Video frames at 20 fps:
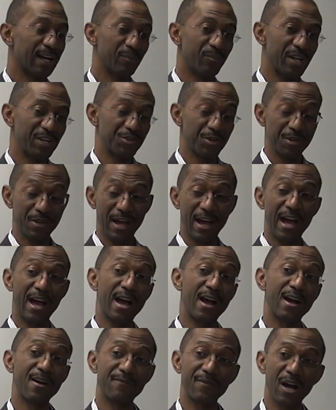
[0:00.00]
make sure you
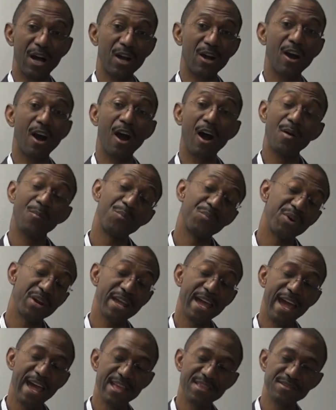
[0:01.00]
have a
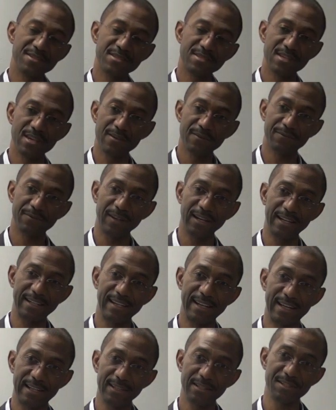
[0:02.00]
comprehensive
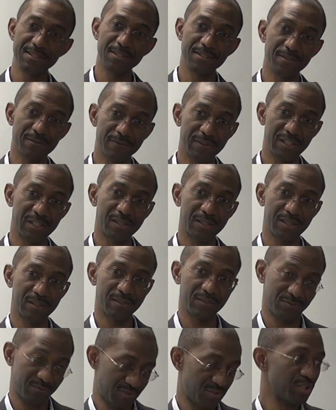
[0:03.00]
analysis of the
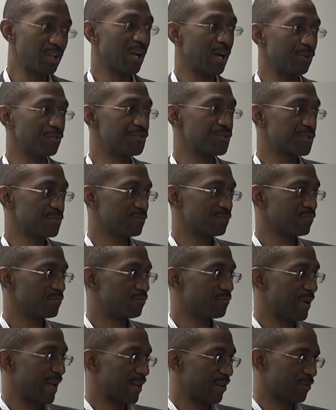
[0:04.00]
child's
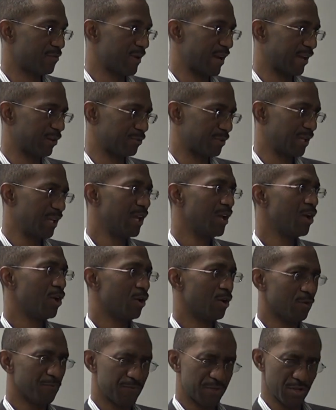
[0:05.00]
background,
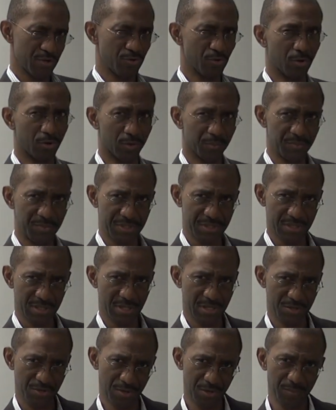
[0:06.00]
of the norms
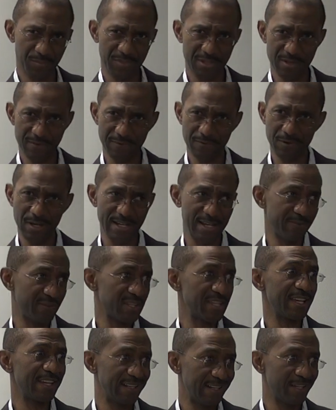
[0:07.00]
in terms of
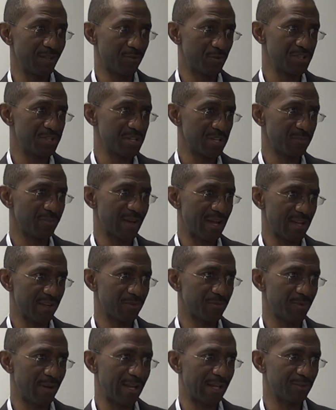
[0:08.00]
whatever their linguistic
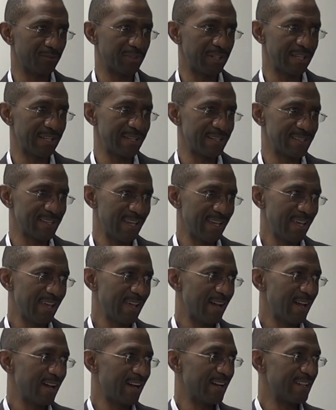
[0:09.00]
background is,
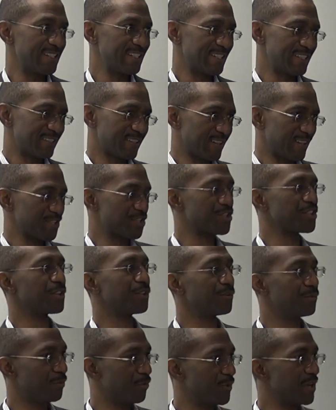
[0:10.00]
a
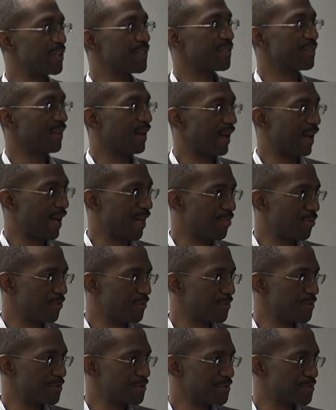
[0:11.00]
discussion with
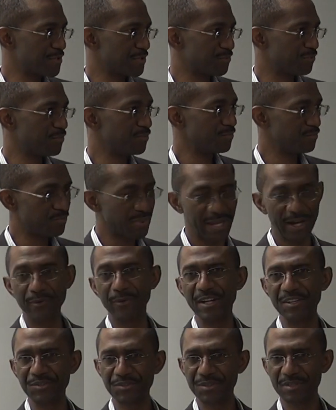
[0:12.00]
others,
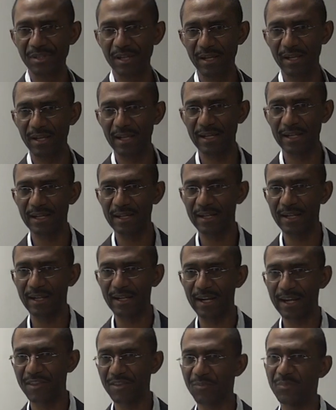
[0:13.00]
parents,
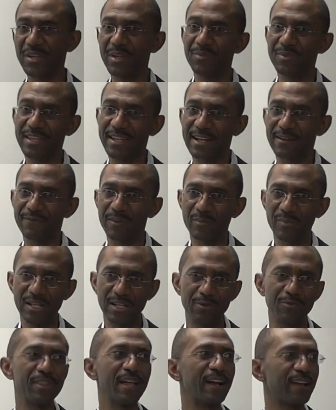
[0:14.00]
other people that are
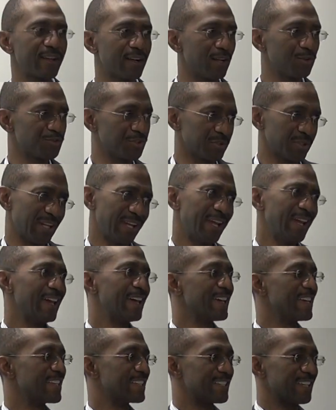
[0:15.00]
familiar with that culture.
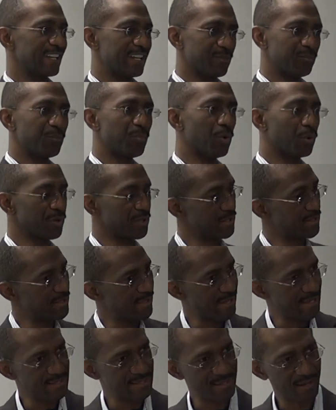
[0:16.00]
Is it important
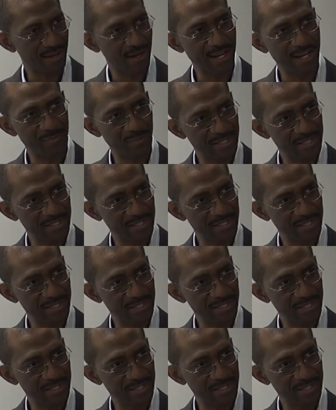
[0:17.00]
that I